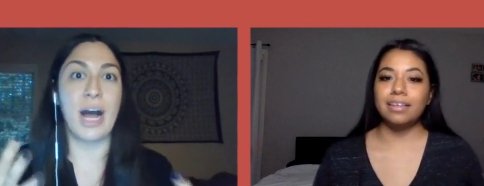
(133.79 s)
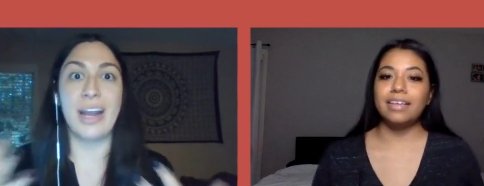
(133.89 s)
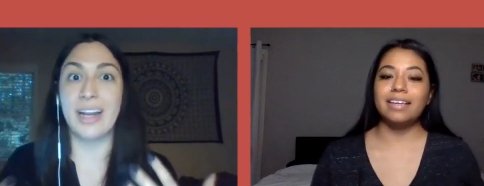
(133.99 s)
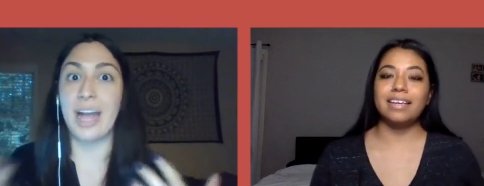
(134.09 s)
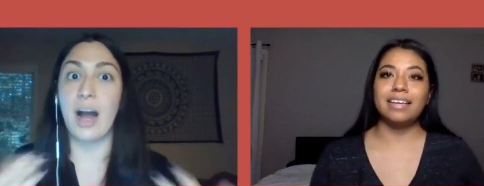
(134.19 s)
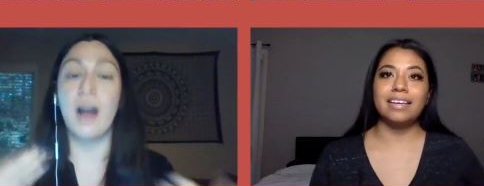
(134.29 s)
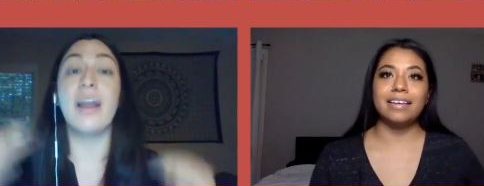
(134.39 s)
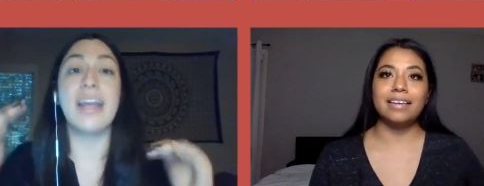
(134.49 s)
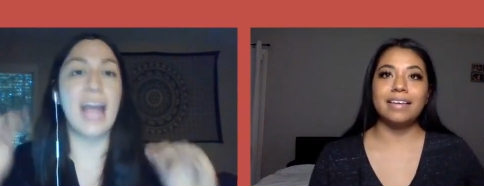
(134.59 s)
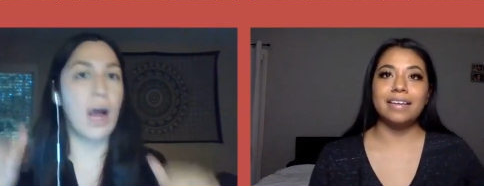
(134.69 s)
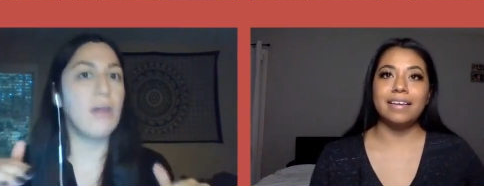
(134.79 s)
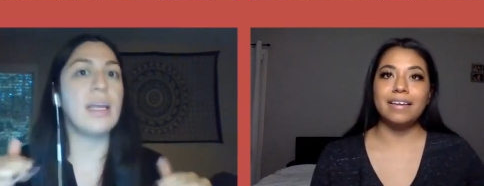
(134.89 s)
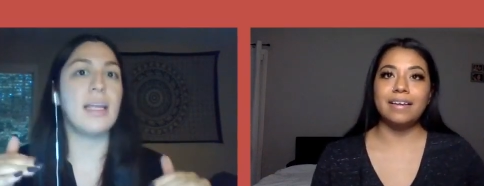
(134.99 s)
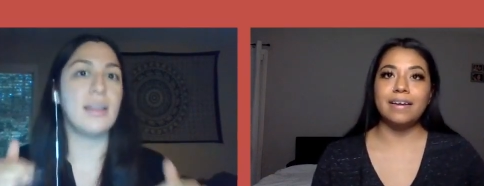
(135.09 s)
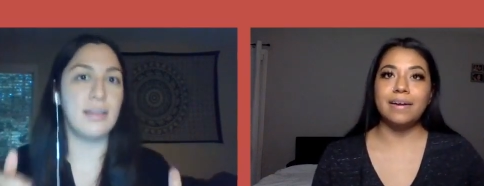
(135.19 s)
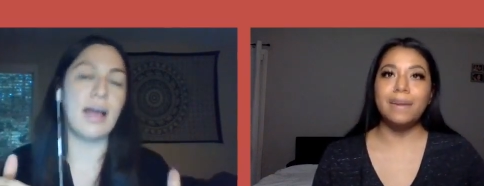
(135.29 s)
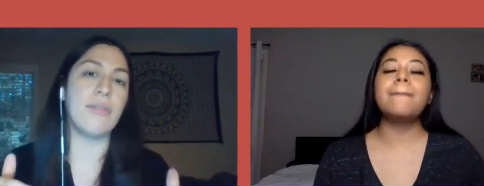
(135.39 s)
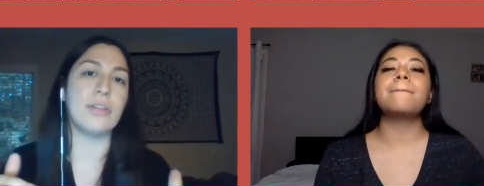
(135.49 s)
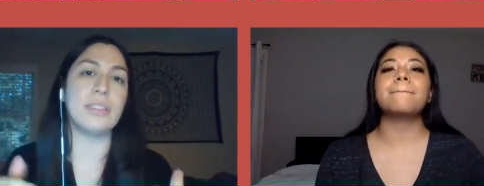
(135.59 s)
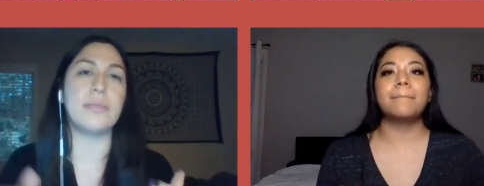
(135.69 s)
Speaker 1: at a on a county
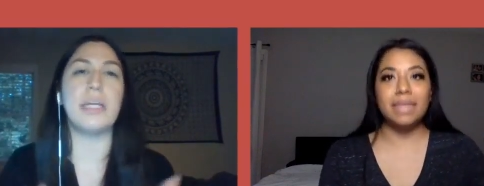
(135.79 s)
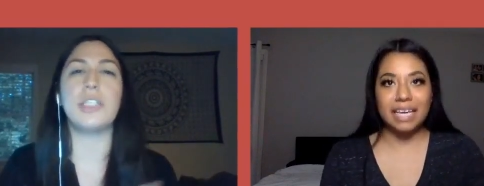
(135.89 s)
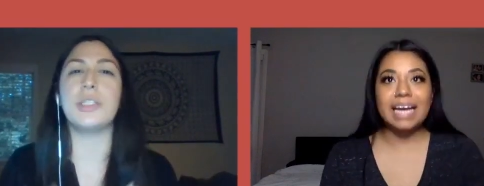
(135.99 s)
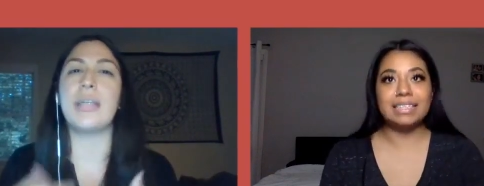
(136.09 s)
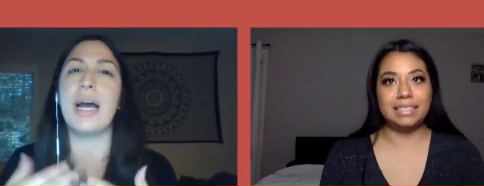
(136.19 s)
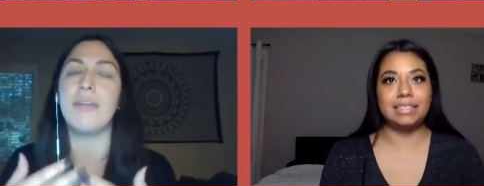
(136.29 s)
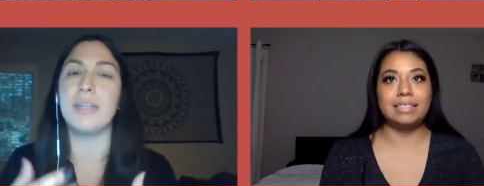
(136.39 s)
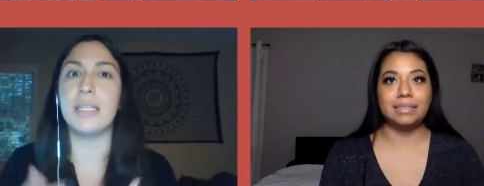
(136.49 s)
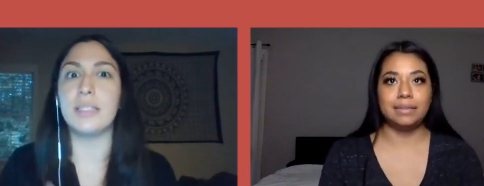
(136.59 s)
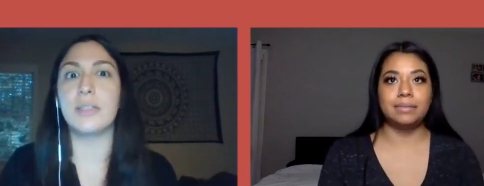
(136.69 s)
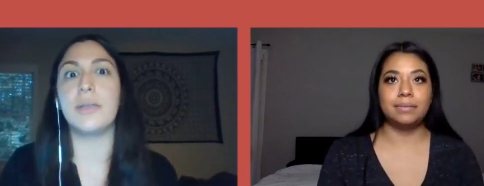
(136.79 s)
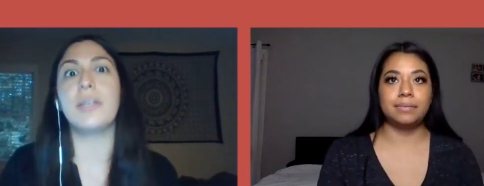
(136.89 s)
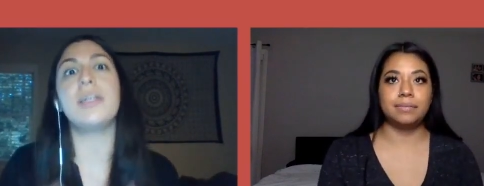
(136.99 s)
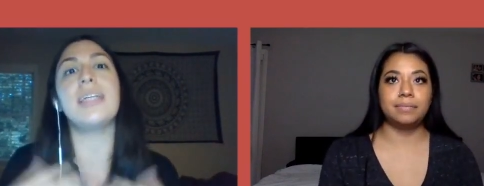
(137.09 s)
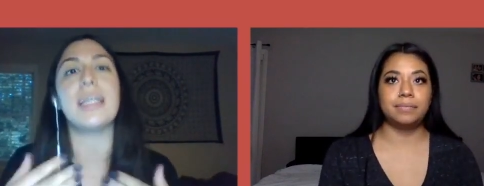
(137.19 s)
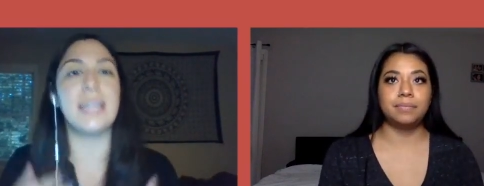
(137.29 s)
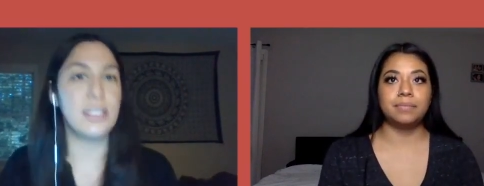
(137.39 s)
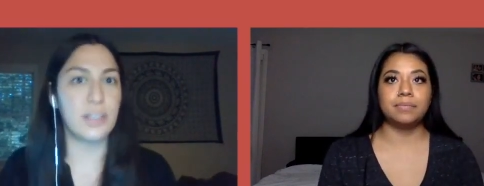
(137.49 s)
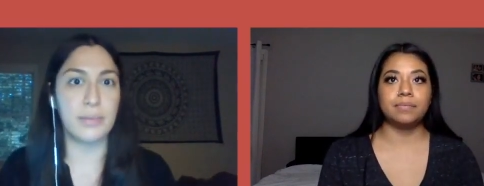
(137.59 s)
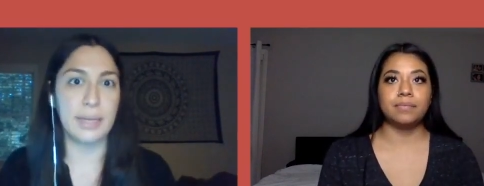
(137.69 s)
level to make sure that everything's yeah. going good, that things are